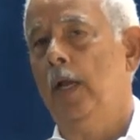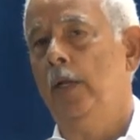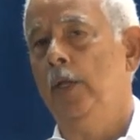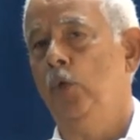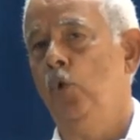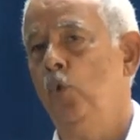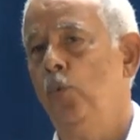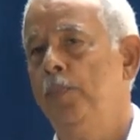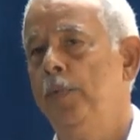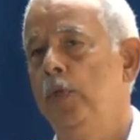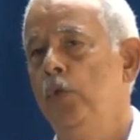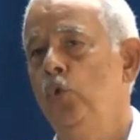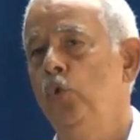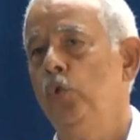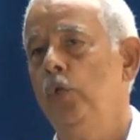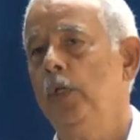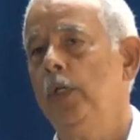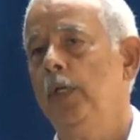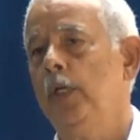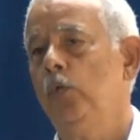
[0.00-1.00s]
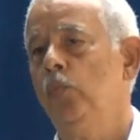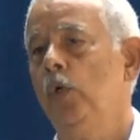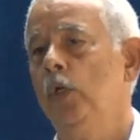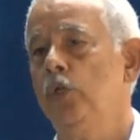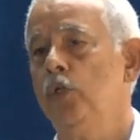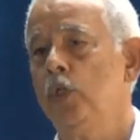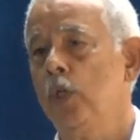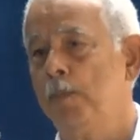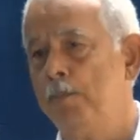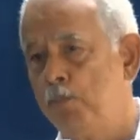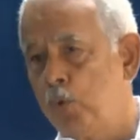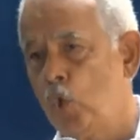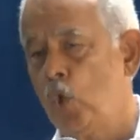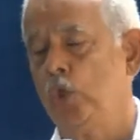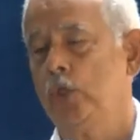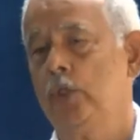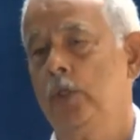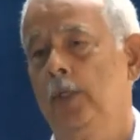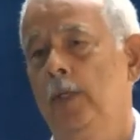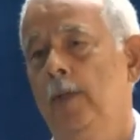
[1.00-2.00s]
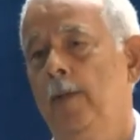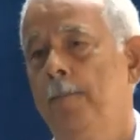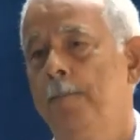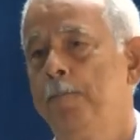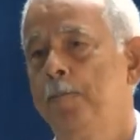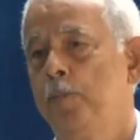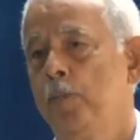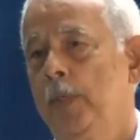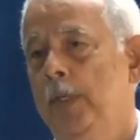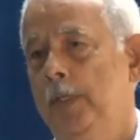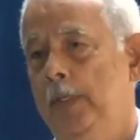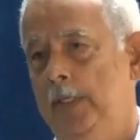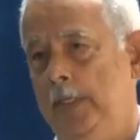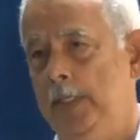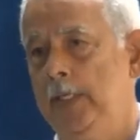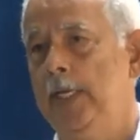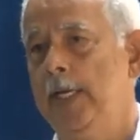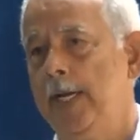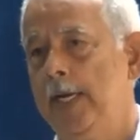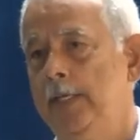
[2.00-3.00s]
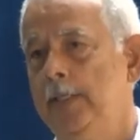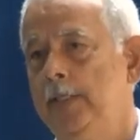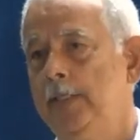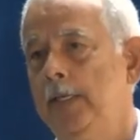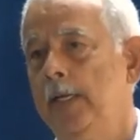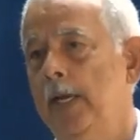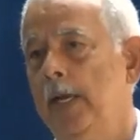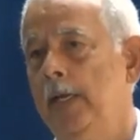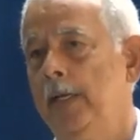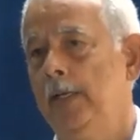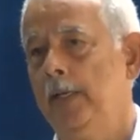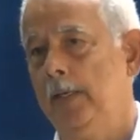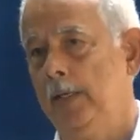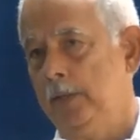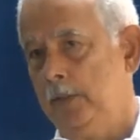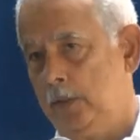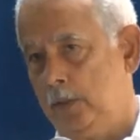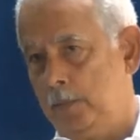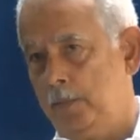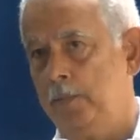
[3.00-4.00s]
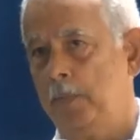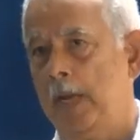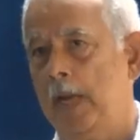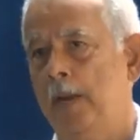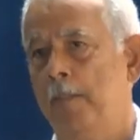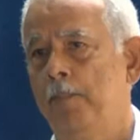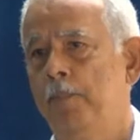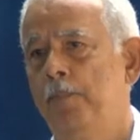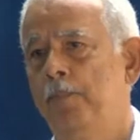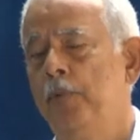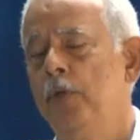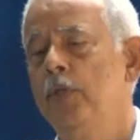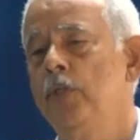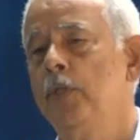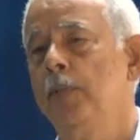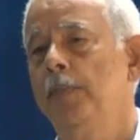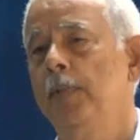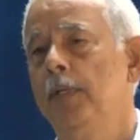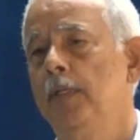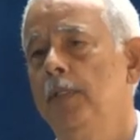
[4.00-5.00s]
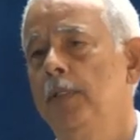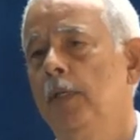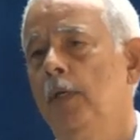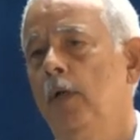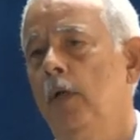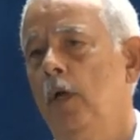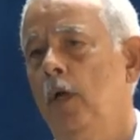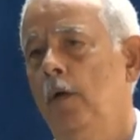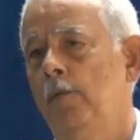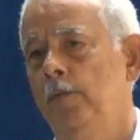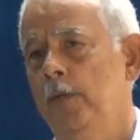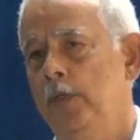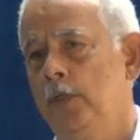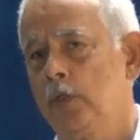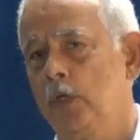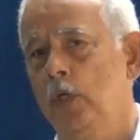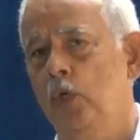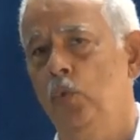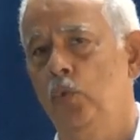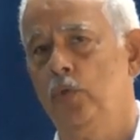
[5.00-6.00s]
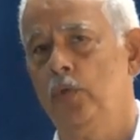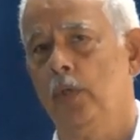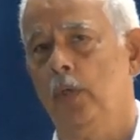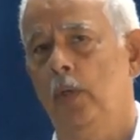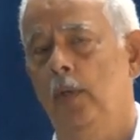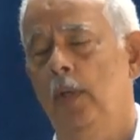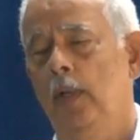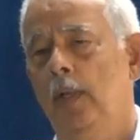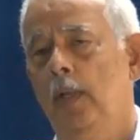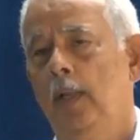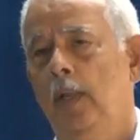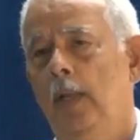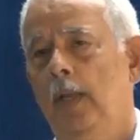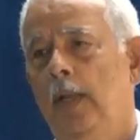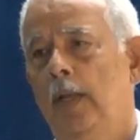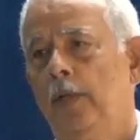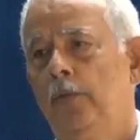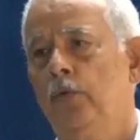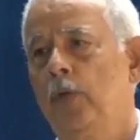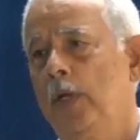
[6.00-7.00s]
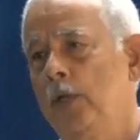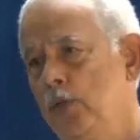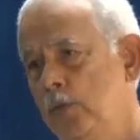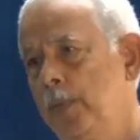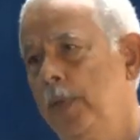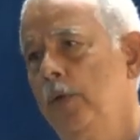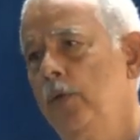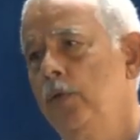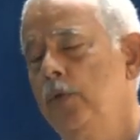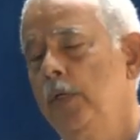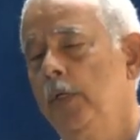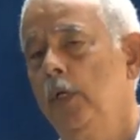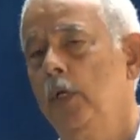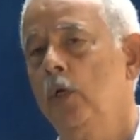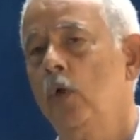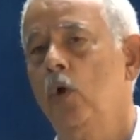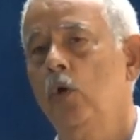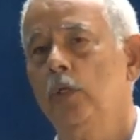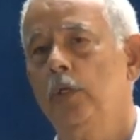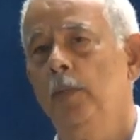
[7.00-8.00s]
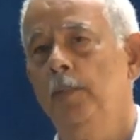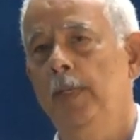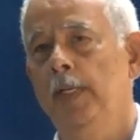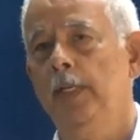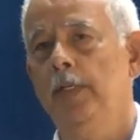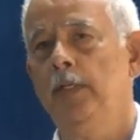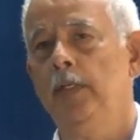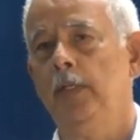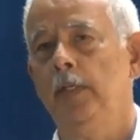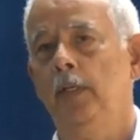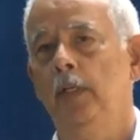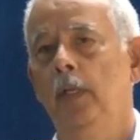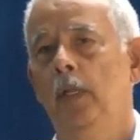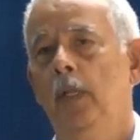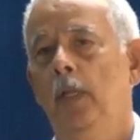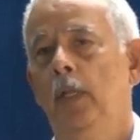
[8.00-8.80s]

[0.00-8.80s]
European Union that will support the EITI principles of disclosure, transparency and accountability.